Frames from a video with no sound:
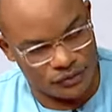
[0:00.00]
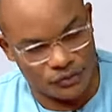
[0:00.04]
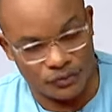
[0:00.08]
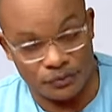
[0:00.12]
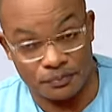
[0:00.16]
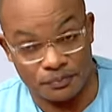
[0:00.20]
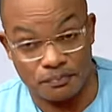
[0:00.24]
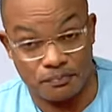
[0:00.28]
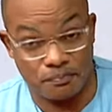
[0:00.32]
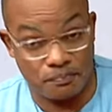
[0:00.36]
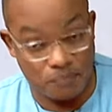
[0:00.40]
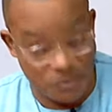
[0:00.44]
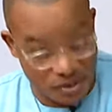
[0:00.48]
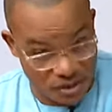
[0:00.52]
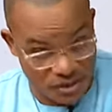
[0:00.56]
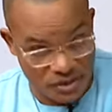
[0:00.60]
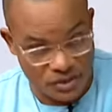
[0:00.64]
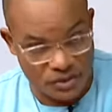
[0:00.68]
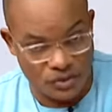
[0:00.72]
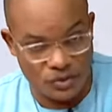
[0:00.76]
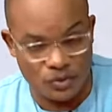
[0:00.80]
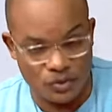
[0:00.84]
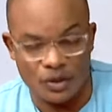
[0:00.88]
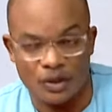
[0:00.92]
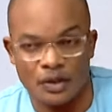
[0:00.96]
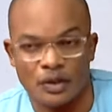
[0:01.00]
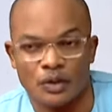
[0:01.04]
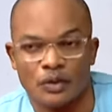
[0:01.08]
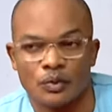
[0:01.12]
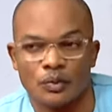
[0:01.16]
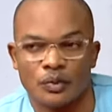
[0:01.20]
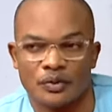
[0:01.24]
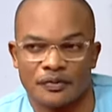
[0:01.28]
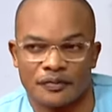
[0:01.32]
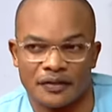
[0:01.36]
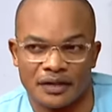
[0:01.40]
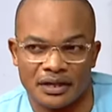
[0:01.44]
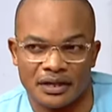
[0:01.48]
to be
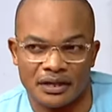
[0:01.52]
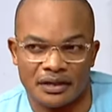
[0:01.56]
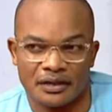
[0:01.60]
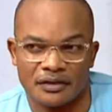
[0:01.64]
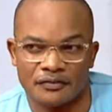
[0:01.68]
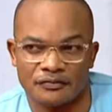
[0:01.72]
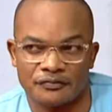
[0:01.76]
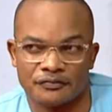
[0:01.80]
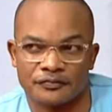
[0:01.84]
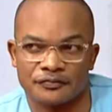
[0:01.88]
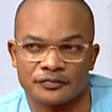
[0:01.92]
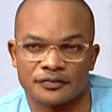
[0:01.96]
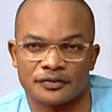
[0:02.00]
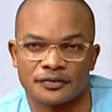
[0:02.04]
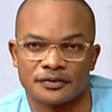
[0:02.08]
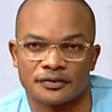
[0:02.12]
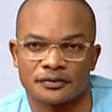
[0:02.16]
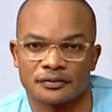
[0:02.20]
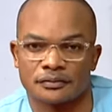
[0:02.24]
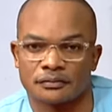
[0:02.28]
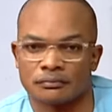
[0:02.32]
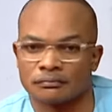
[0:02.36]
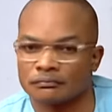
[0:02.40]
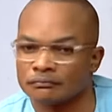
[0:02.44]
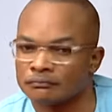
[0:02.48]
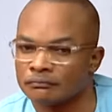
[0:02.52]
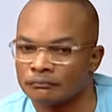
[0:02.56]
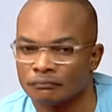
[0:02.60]
with a gift,